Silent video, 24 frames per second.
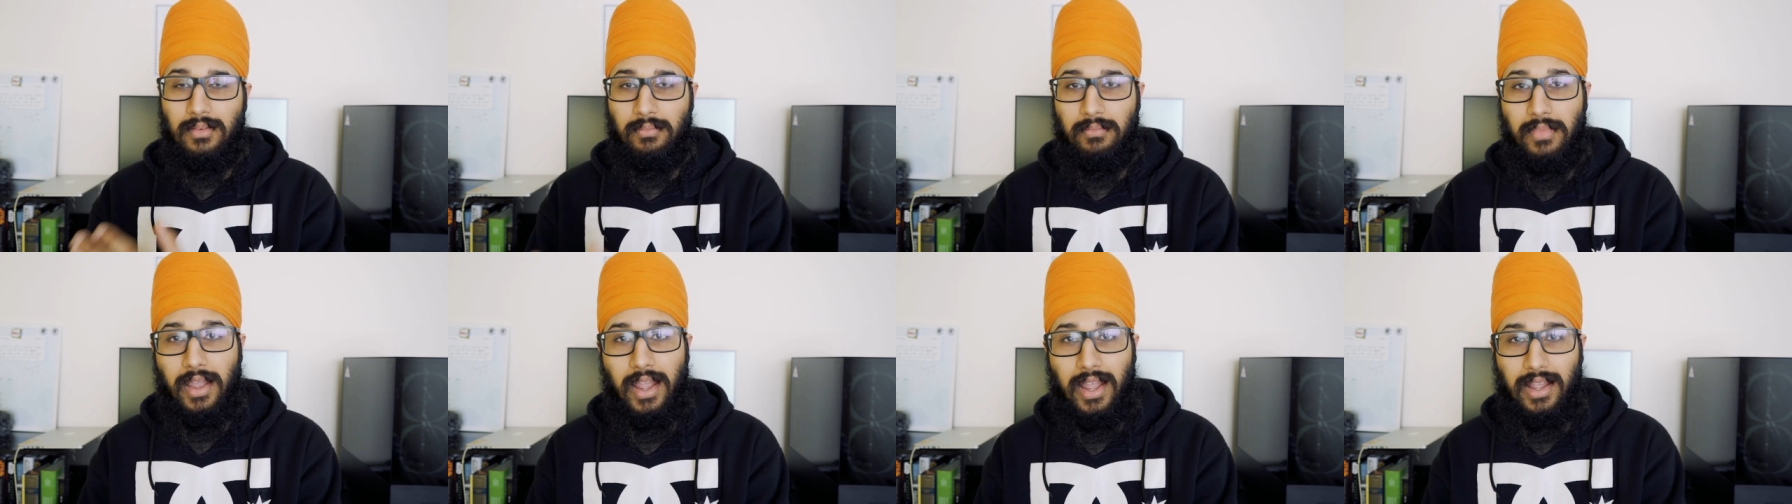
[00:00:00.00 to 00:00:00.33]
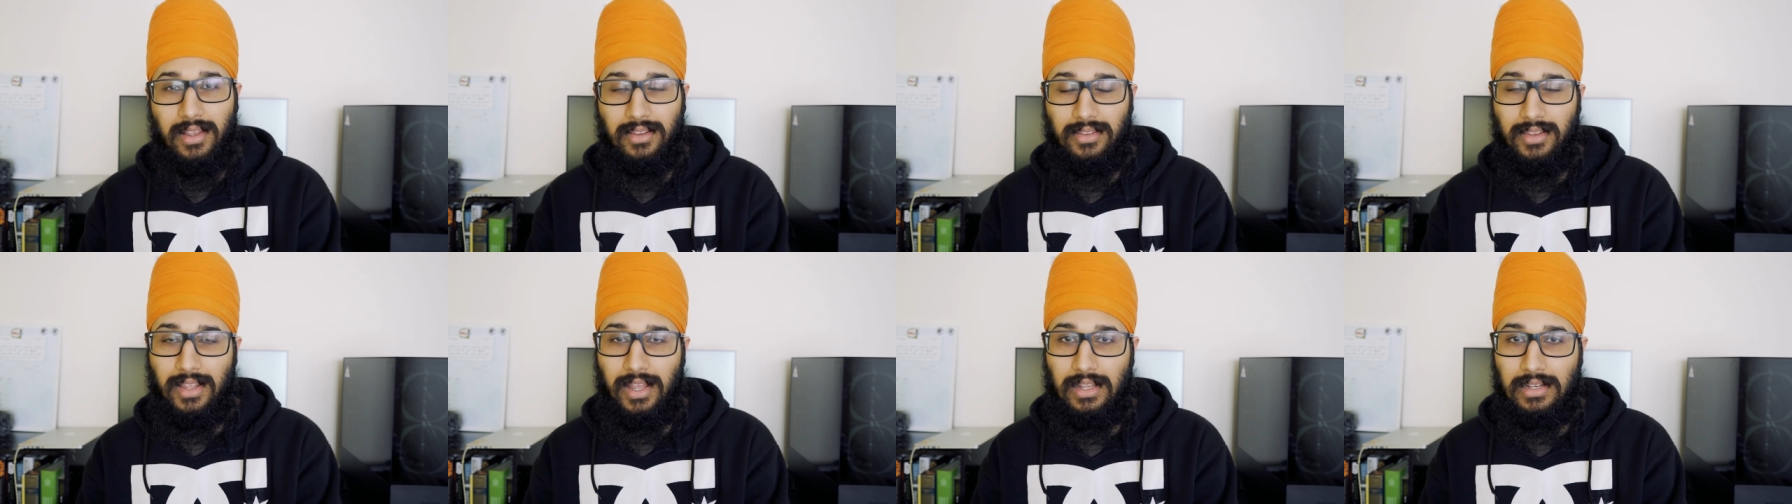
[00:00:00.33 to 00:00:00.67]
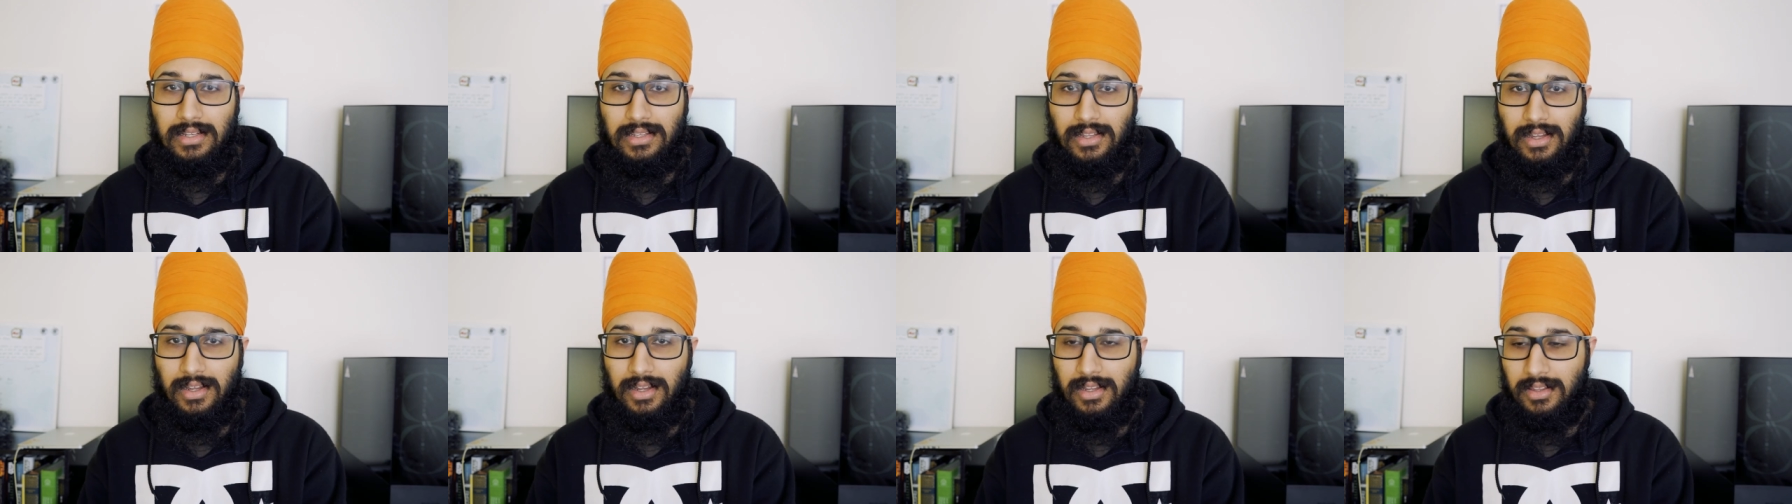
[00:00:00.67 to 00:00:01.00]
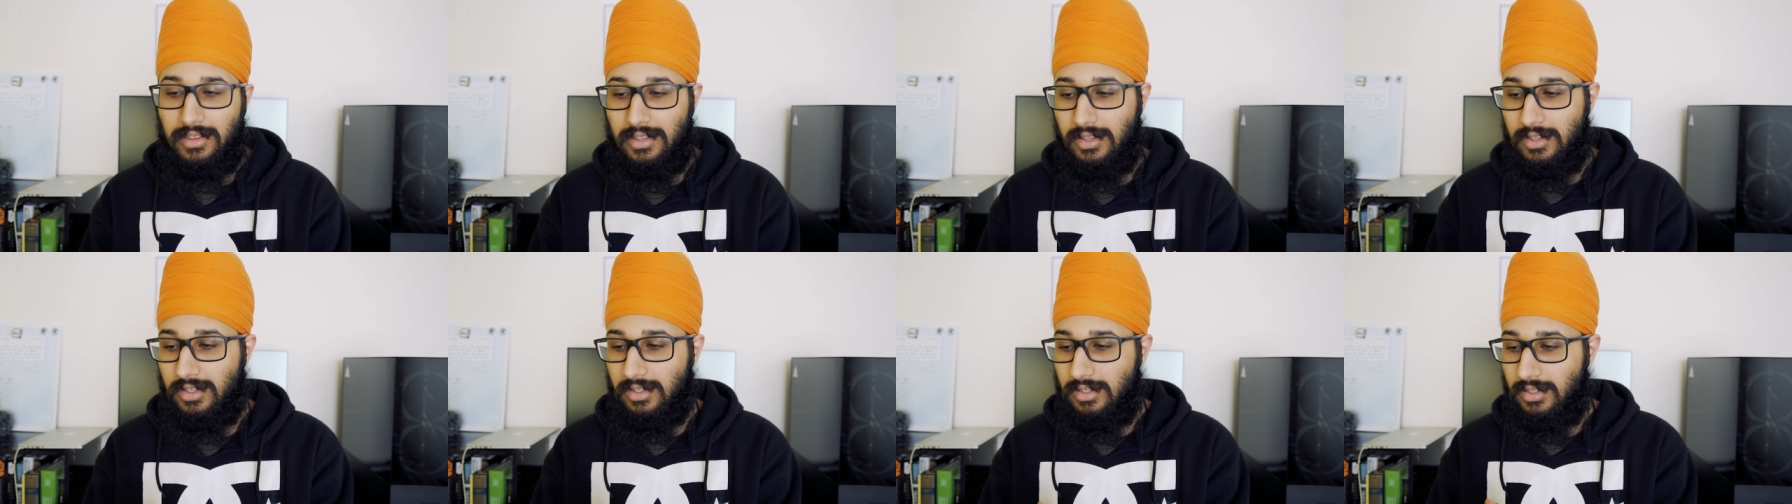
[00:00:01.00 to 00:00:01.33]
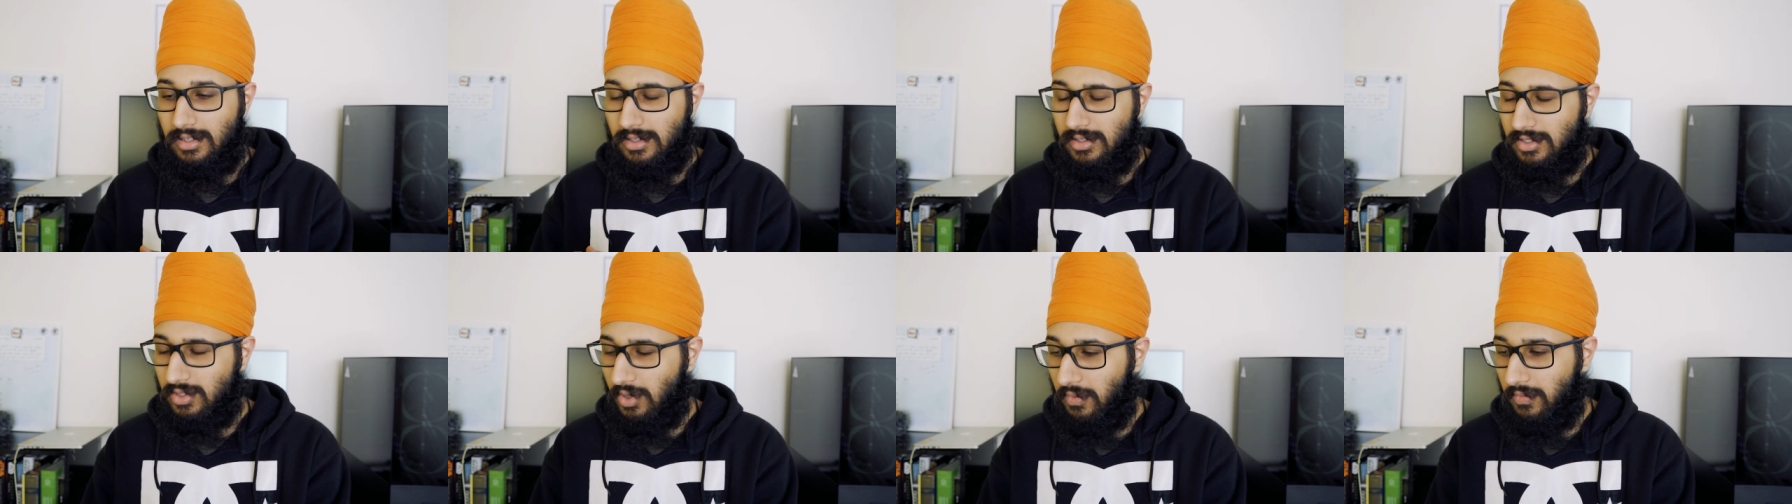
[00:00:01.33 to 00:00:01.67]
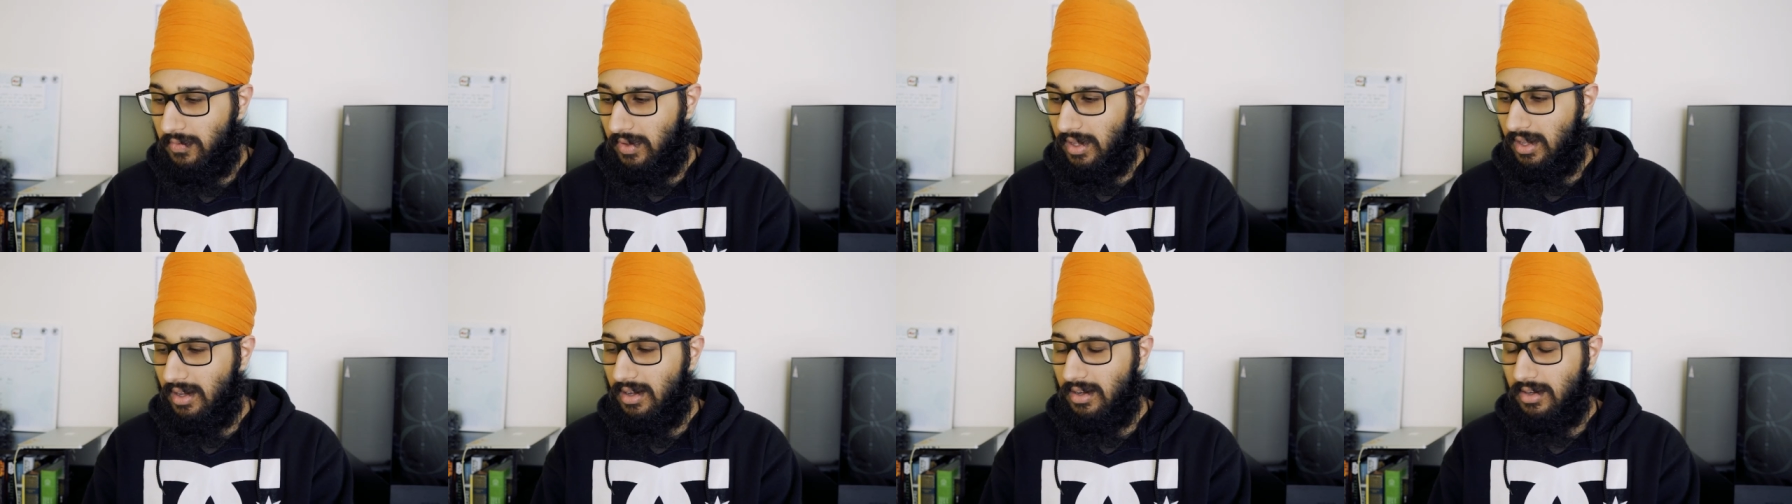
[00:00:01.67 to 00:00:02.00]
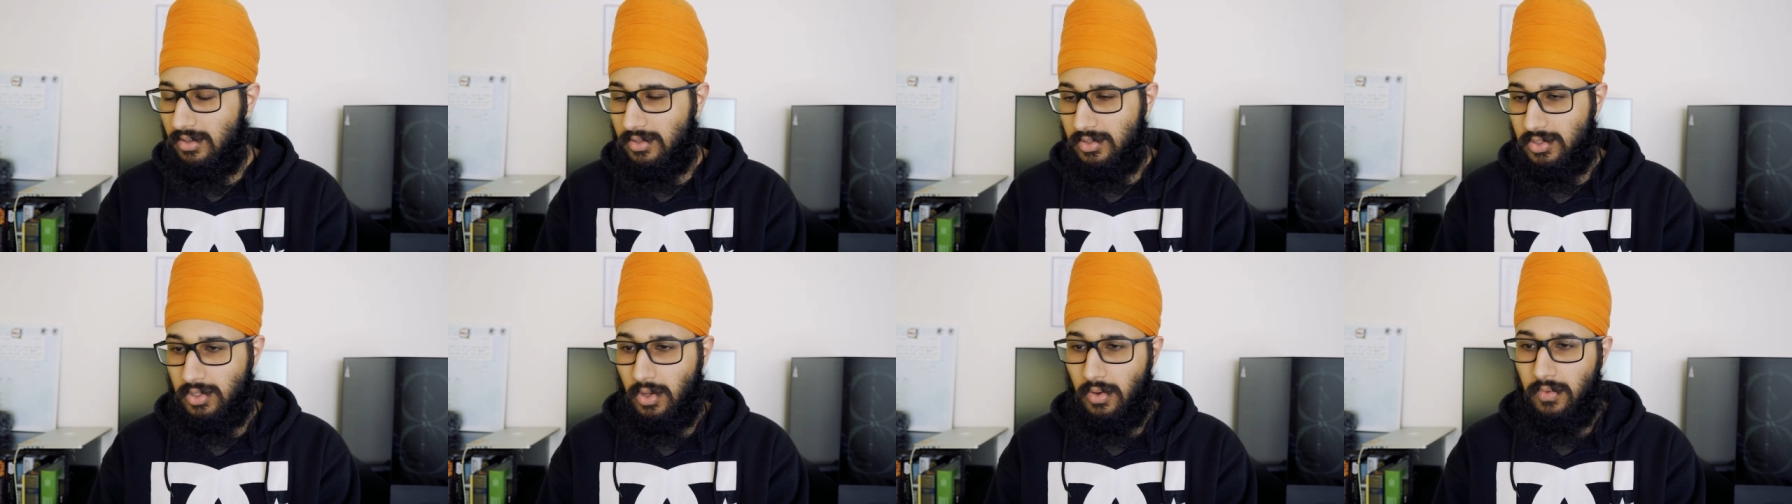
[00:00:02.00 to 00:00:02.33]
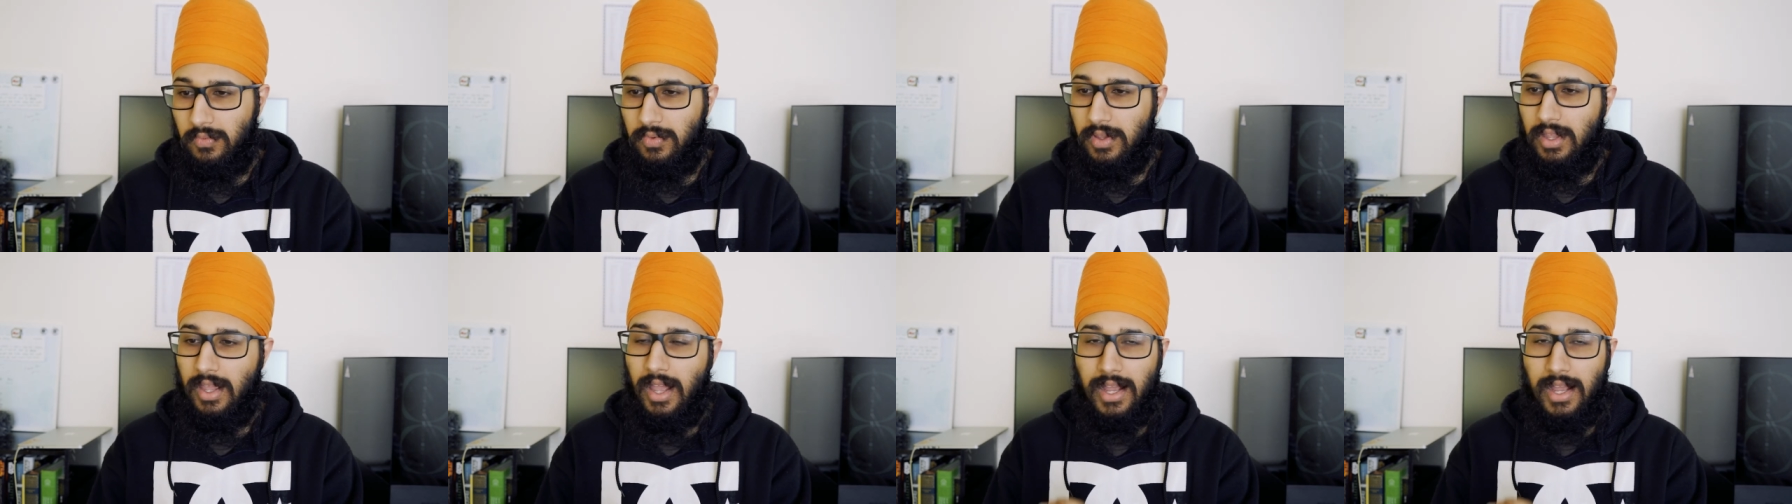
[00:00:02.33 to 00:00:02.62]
man that Sophie